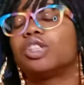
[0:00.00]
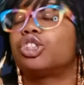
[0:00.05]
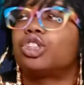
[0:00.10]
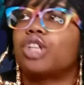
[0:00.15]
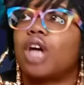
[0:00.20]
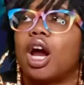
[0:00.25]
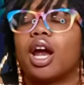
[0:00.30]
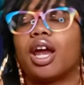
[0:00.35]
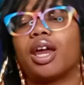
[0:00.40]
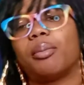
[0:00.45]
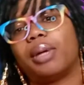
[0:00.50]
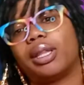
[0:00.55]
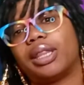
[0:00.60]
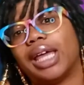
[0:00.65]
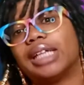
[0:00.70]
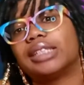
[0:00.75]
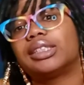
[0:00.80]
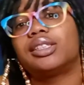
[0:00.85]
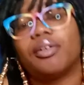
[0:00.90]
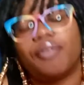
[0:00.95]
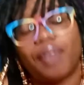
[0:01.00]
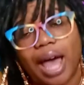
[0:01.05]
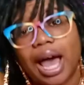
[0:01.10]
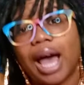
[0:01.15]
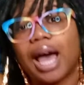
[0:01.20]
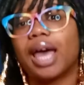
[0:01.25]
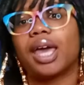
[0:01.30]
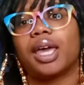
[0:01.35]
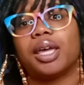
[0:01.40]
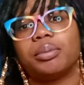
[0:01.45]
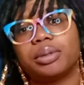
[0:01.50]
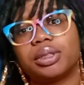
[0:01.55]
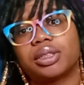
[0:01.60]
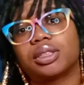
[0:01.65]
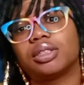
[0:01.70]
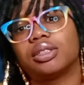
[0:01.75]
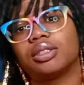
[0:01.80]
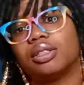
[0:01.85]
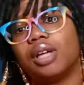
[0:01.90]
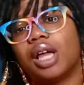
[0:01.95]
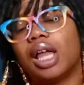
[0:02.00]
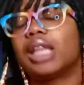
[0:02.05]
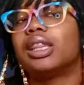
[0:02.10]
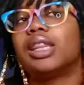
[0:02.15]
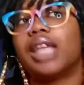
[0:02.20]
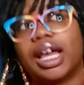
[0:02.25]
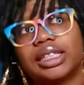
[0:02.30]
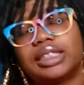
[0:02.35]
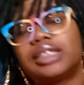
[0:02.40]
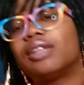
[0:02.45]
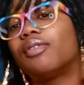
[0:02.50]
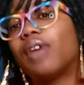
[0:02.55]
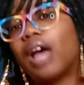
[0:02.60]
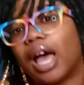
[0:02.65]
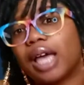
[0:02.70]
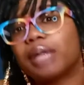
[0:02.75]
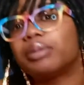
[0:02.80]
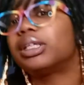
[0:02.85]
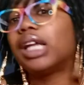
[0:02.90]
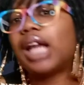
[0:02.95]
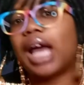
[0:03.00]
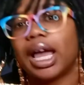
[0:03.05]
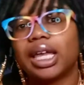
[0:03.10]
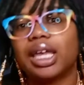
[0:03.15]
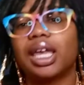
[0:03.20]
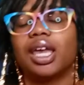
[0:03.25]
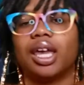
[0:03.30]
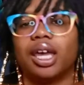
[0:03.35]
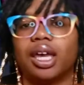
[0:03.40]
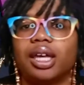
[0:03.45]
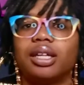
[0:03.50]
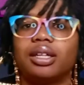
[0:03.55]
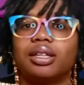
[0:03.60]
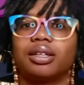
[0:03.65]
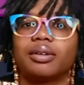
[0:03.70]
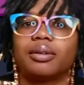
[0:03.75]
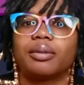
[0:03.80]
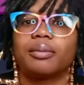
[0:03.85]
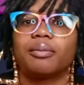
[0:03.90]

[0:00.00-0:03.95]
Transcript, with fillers: Sorry, but that's the vibes. That's the vibes that I get.